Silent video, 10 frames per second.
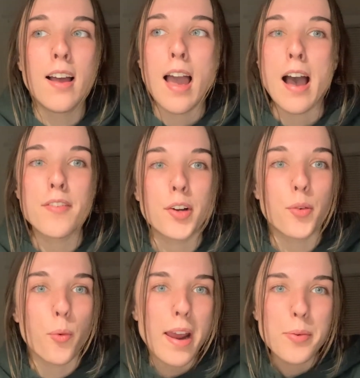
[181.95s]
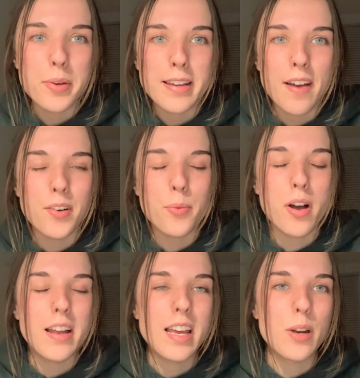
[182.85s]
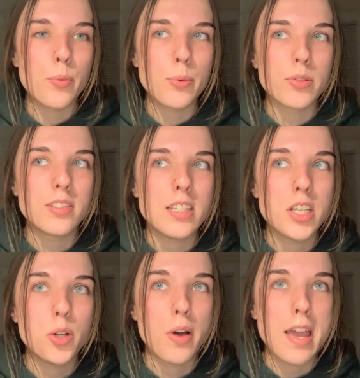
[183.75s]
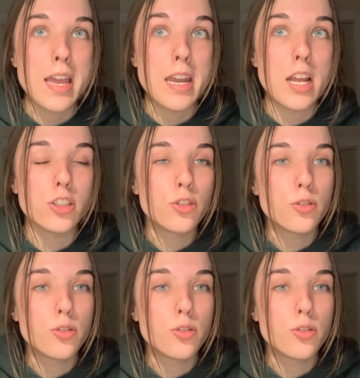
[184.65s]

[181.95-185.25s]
have a great week, everyone, and we will see you in